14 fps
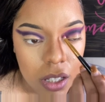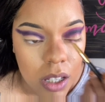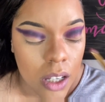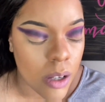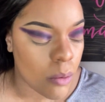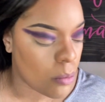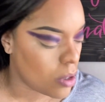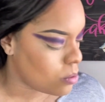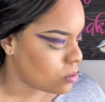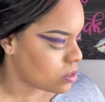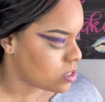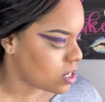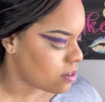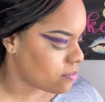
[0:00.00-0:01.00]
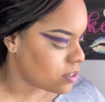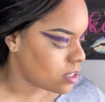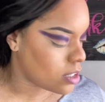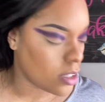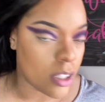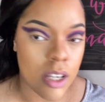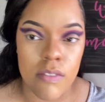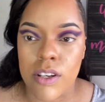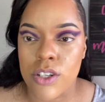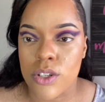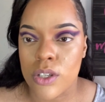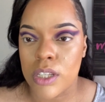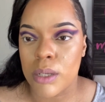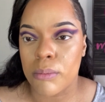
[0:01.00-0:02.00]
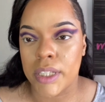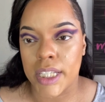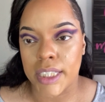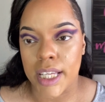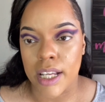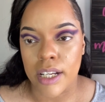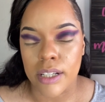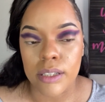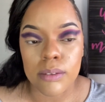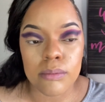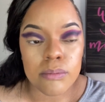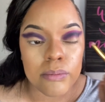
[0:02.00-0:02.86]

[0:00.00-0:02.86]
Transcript: And we will definitely eventually blend that up.